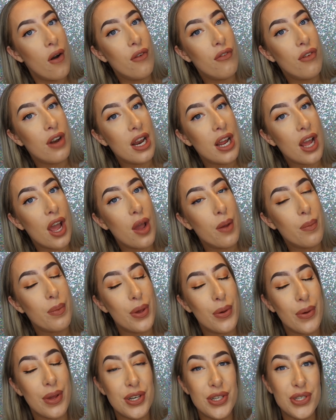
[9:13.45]
I really
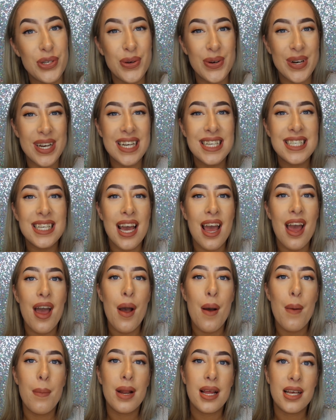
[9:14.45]
hope you enjoyed.
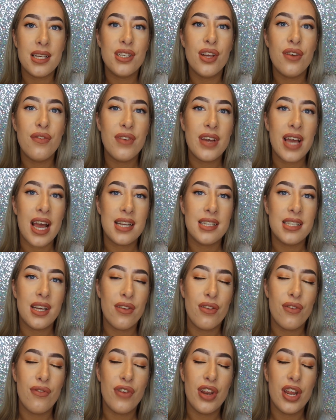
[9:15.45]
Please don't forget to
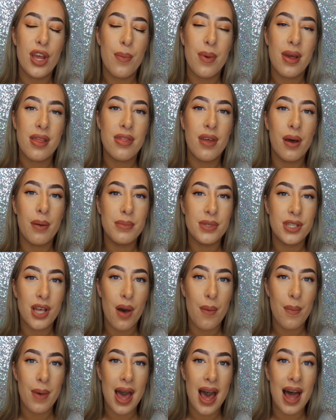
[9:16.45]
give the video a big thumbs
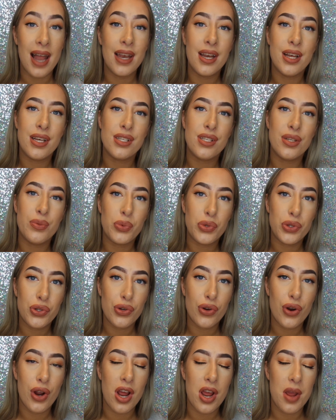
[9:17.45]
up and
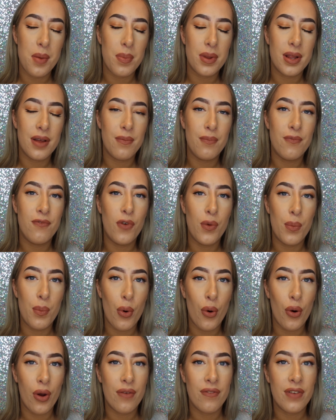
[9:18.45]
subscribe for
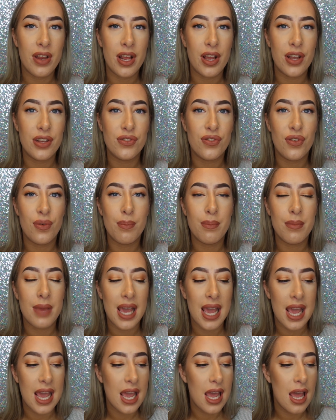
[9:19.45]
more videos from
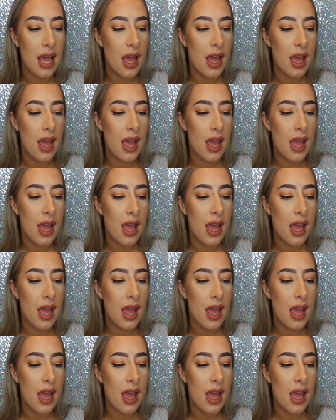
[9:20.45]
me.